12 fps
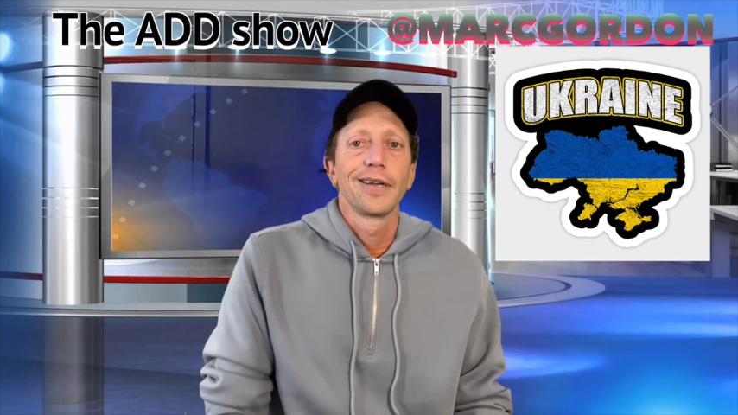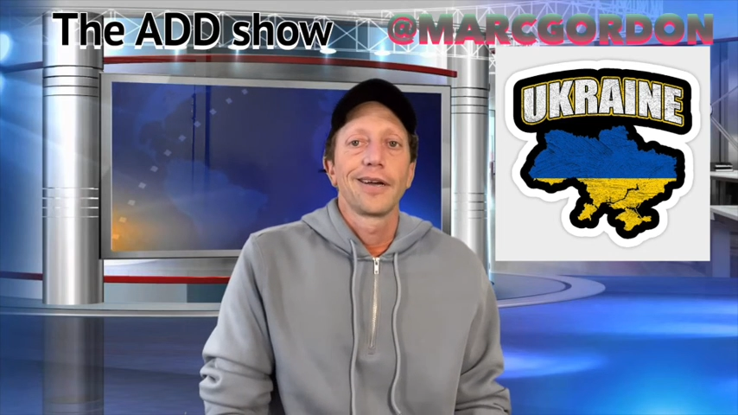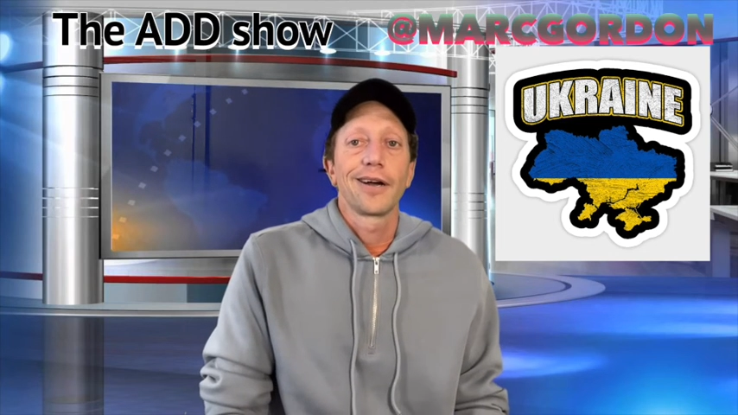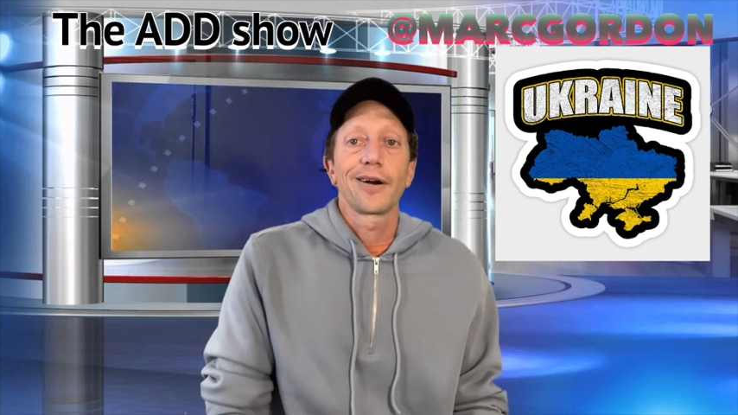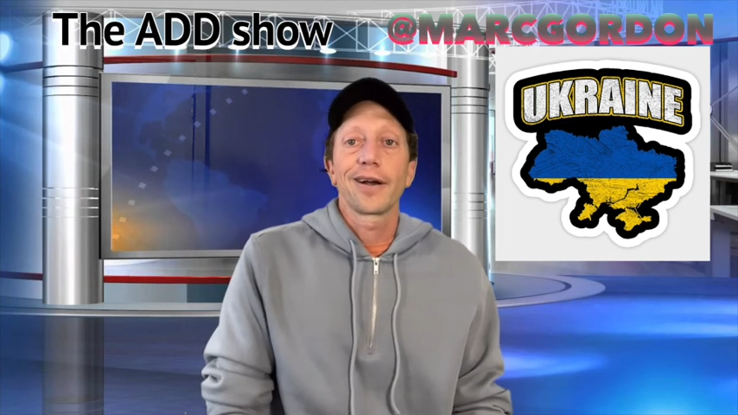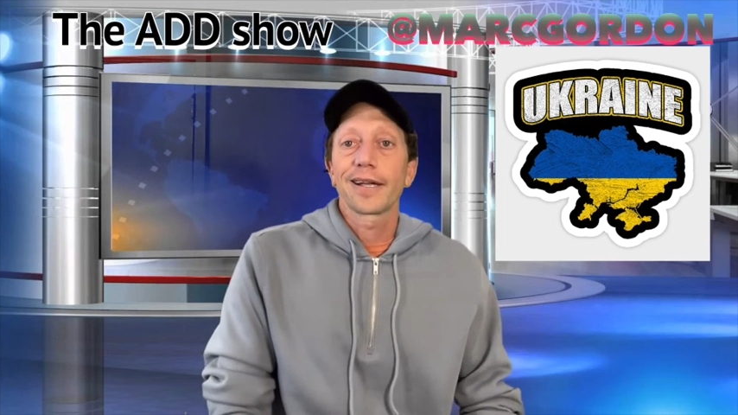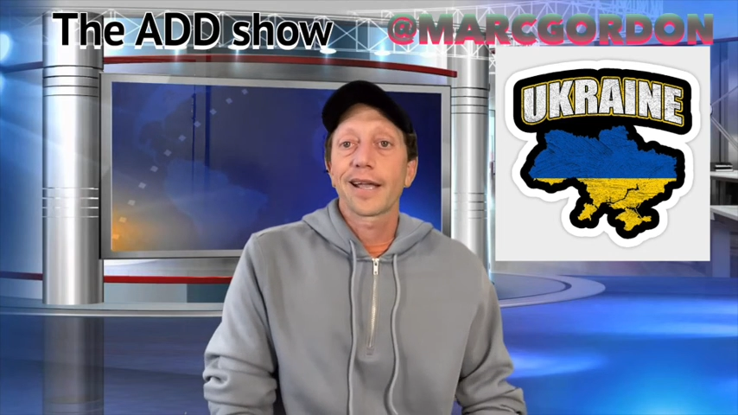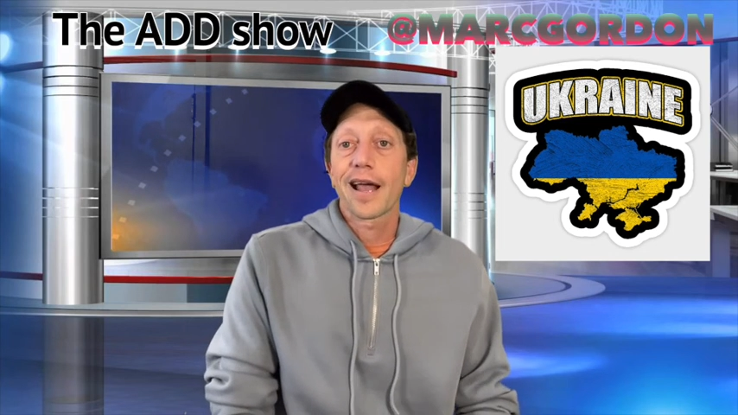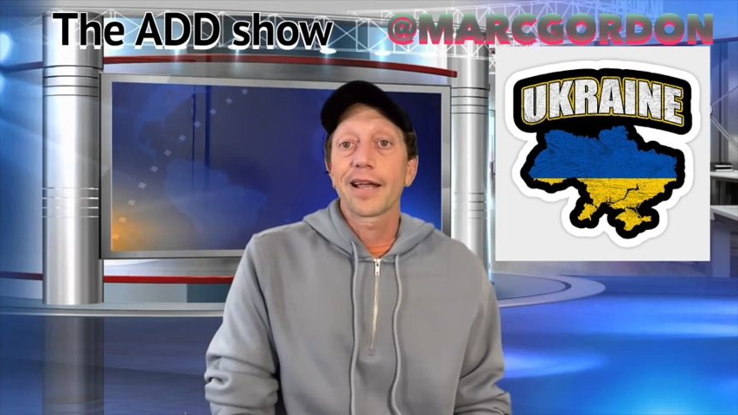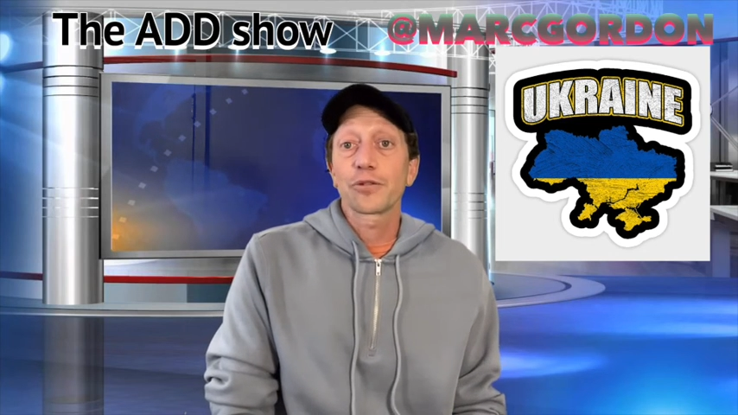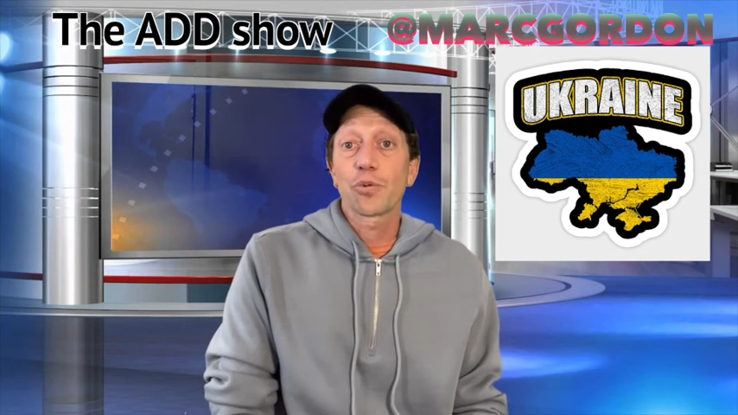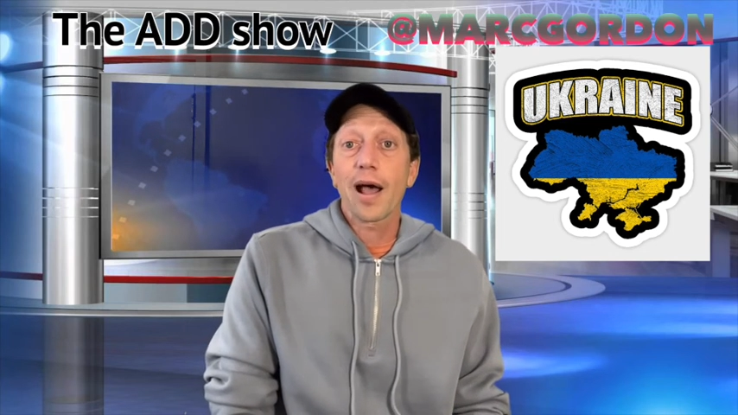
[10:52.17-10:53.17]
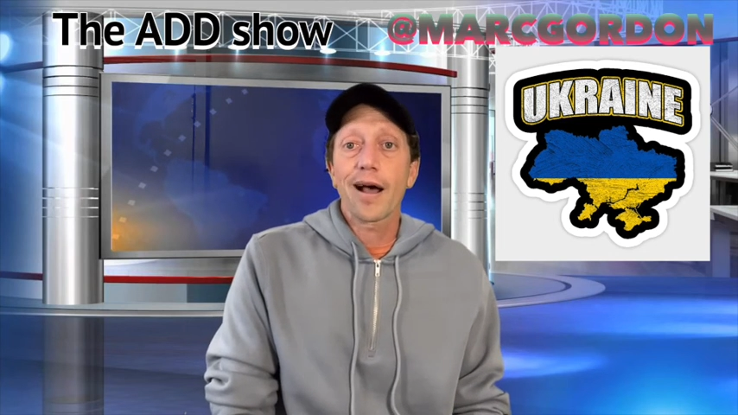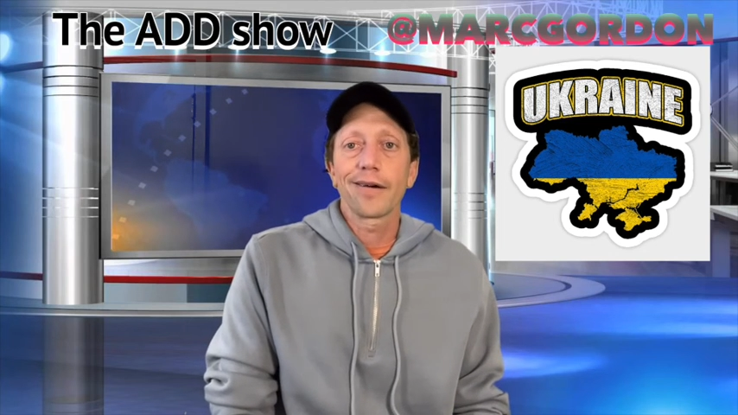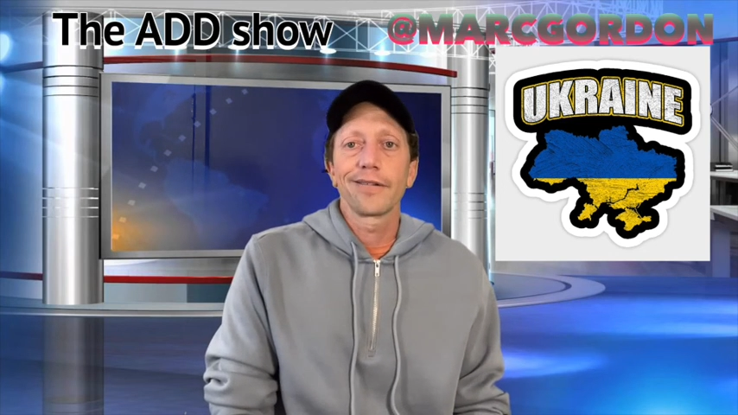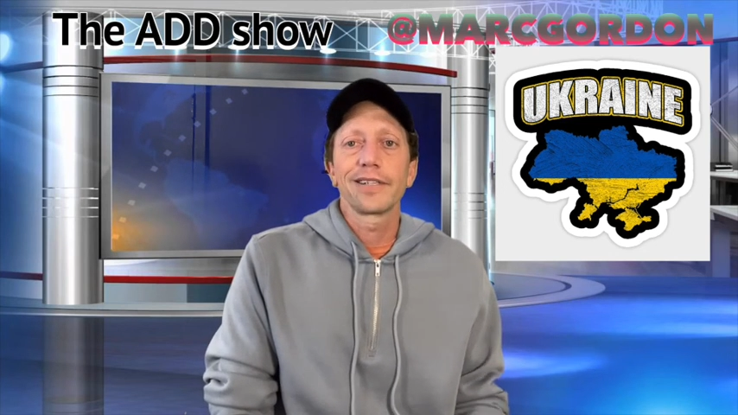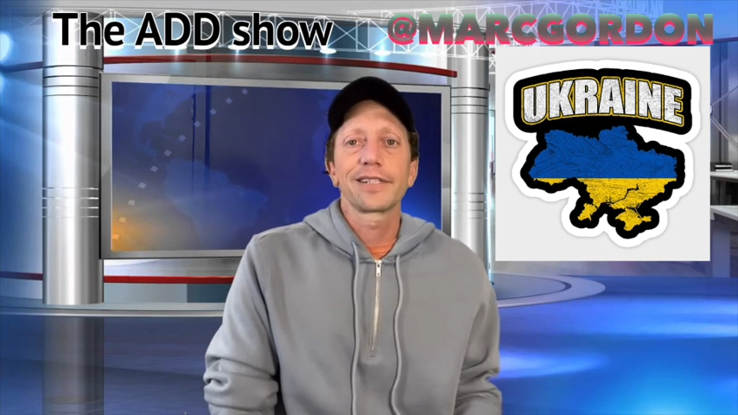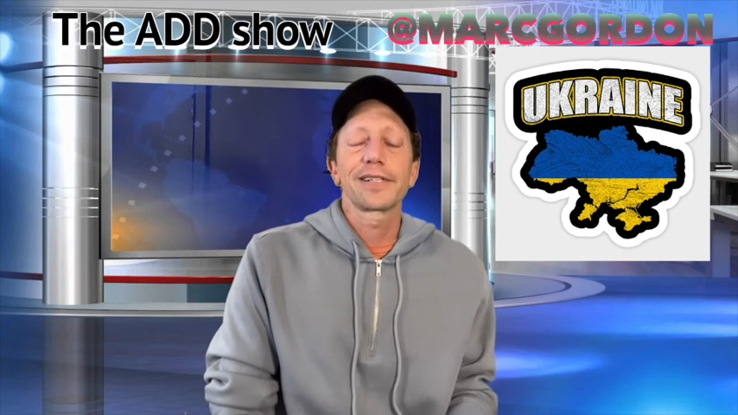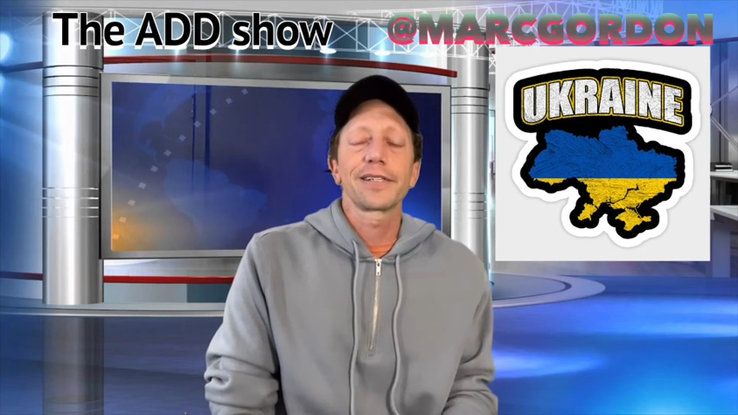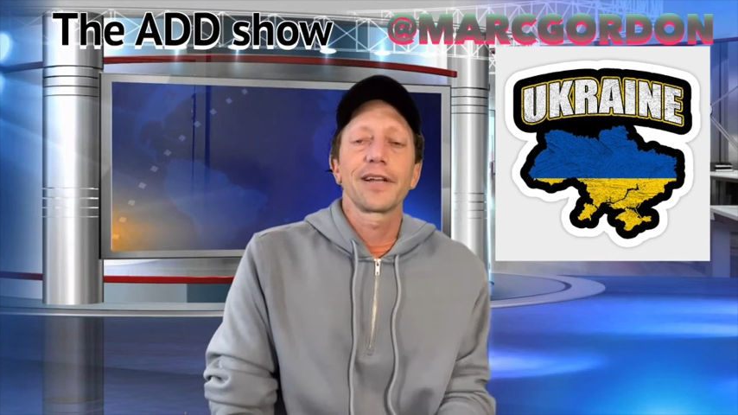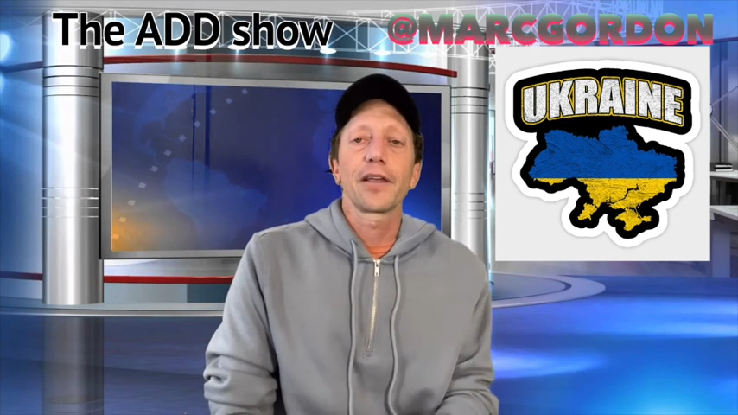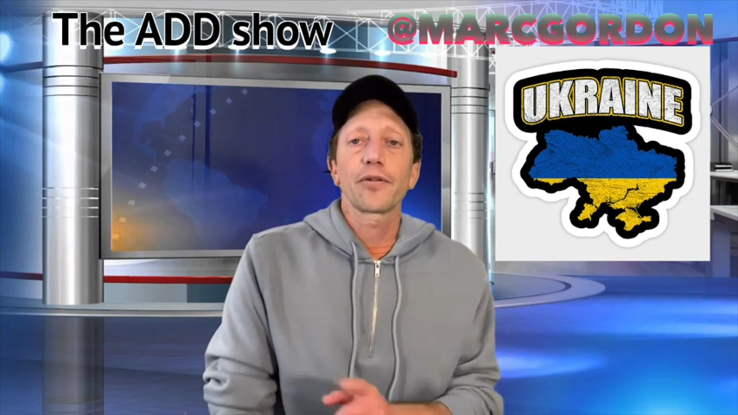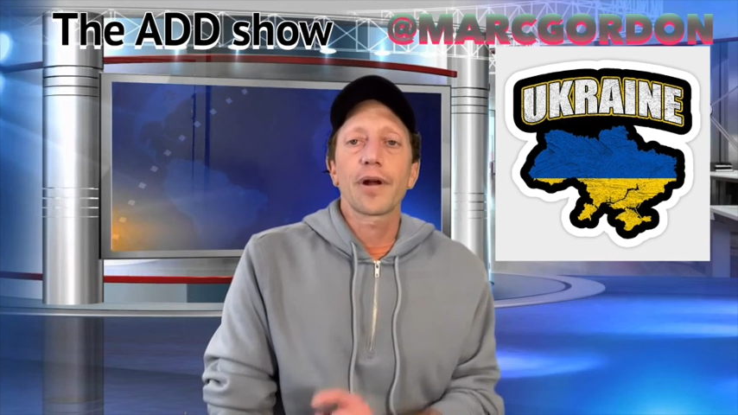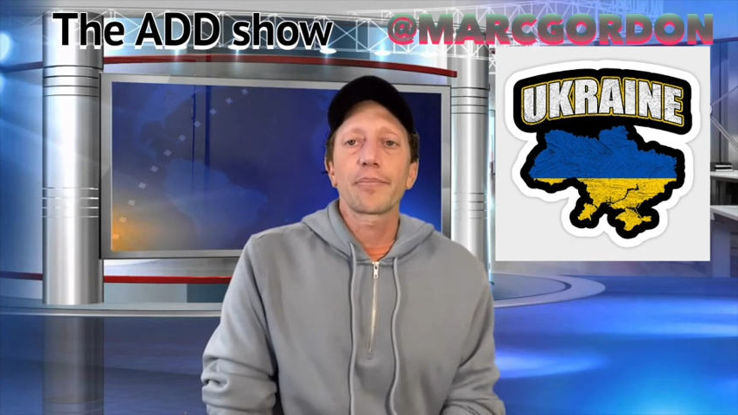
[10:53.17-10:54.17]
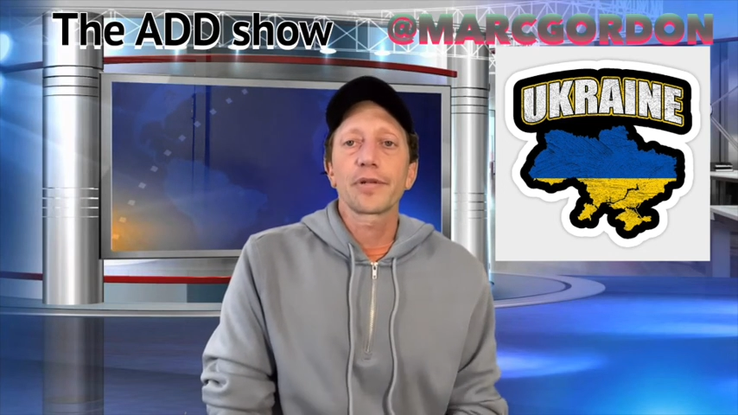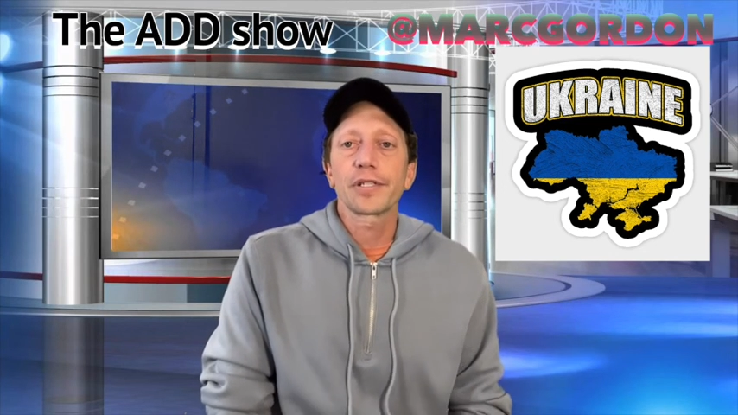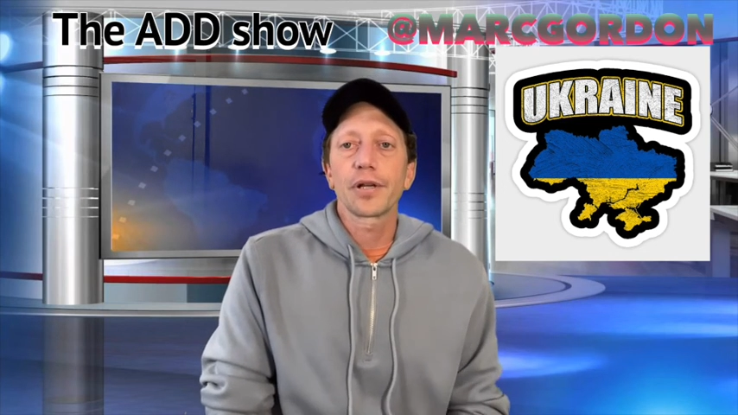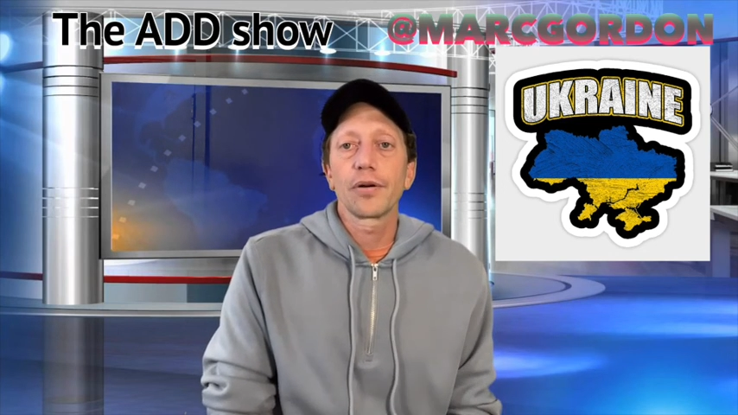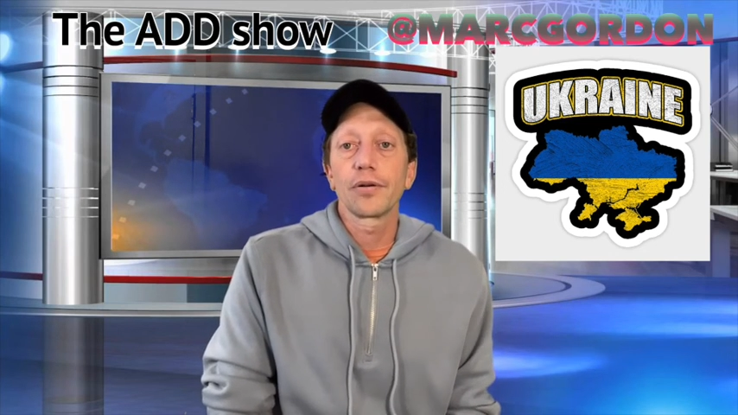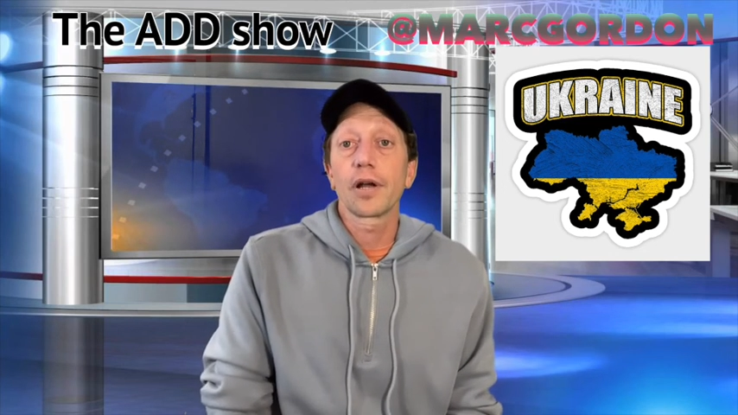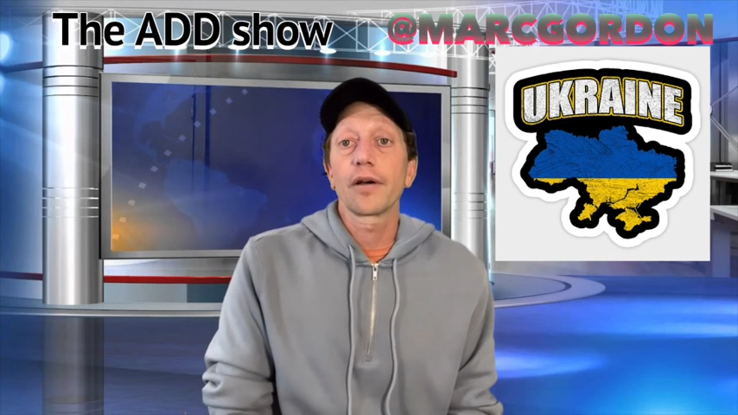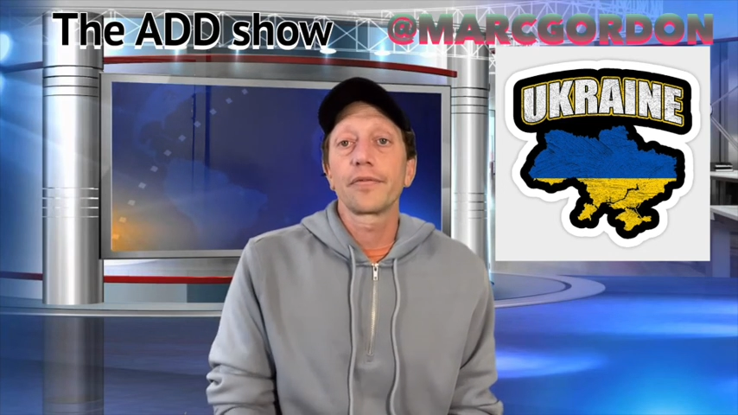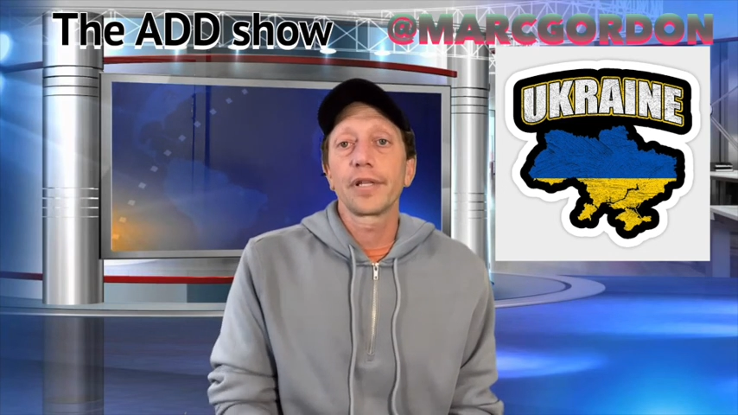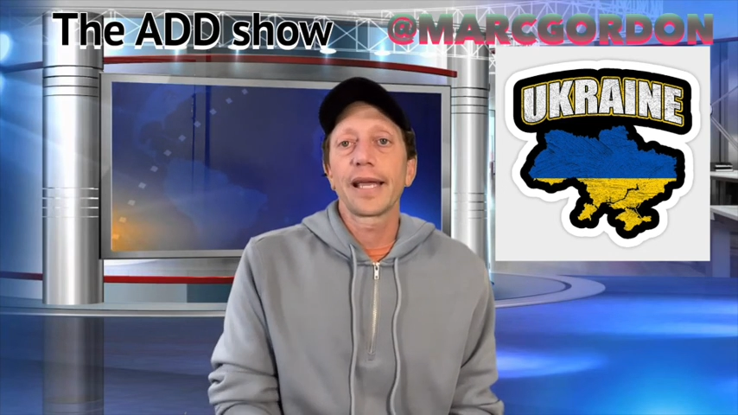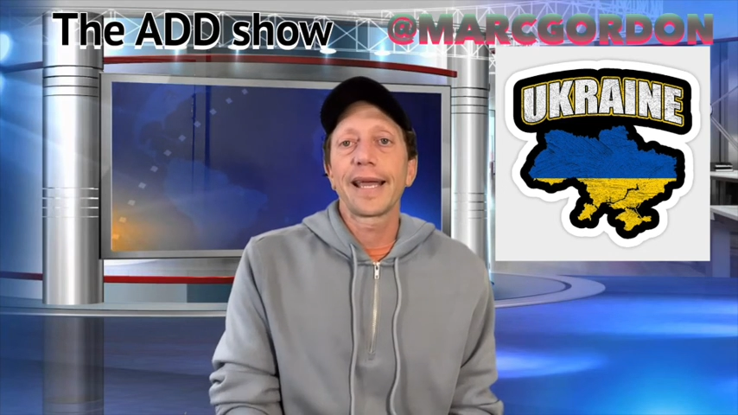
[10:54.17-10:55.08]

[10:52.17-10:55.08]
All right, guys. Well, this is another episode of the